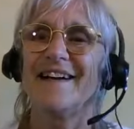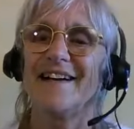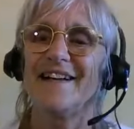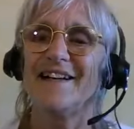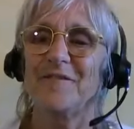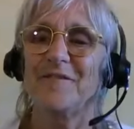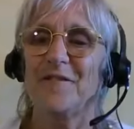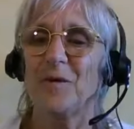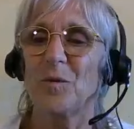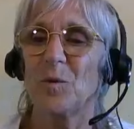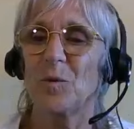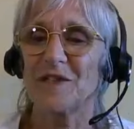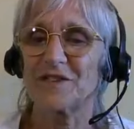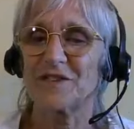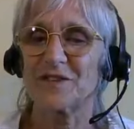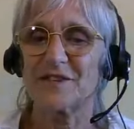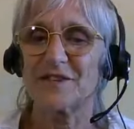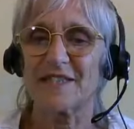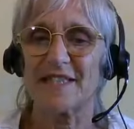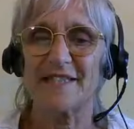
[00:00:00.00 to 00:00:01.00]
And if you
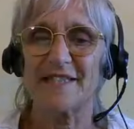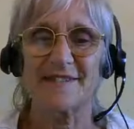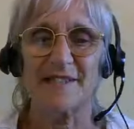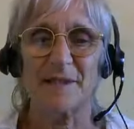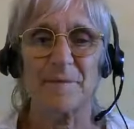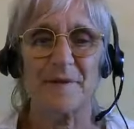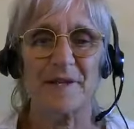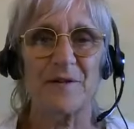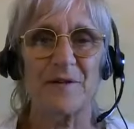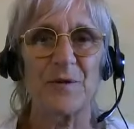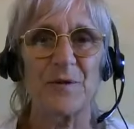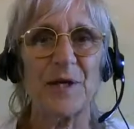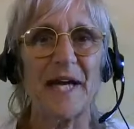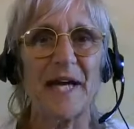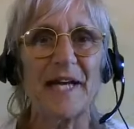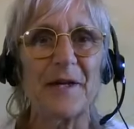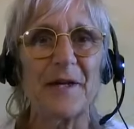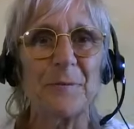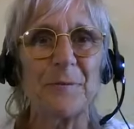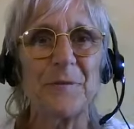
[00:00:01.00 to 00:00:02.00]
want to say something, you
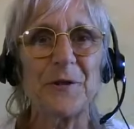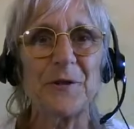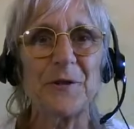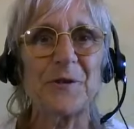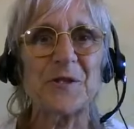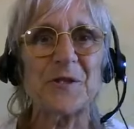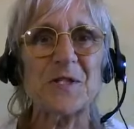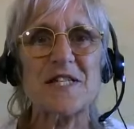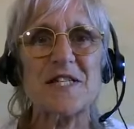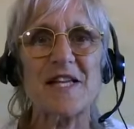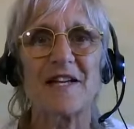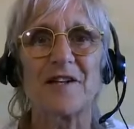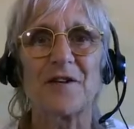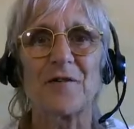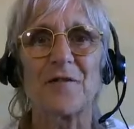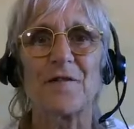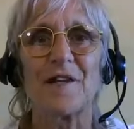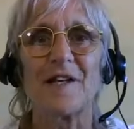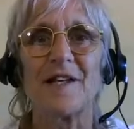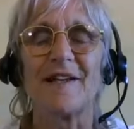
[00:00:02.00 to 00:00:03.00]
can unmute
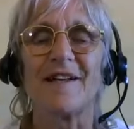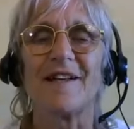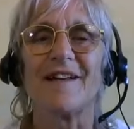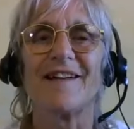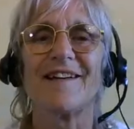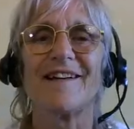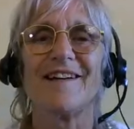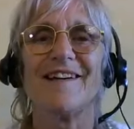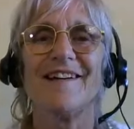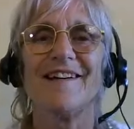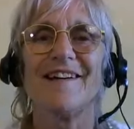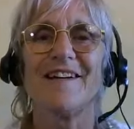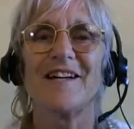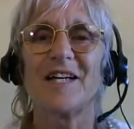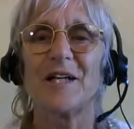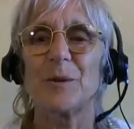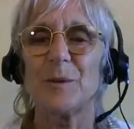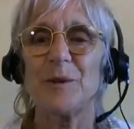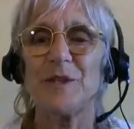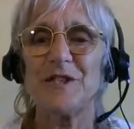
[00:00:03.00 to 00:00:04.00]
yourself.
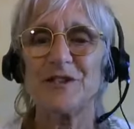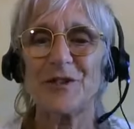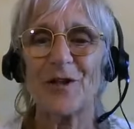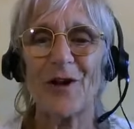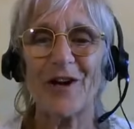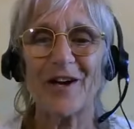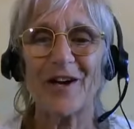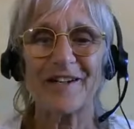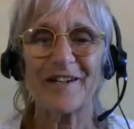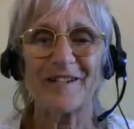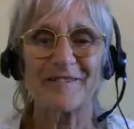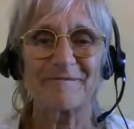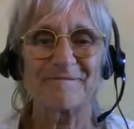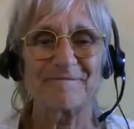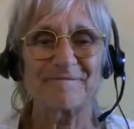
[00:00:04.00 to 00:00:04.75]
We start.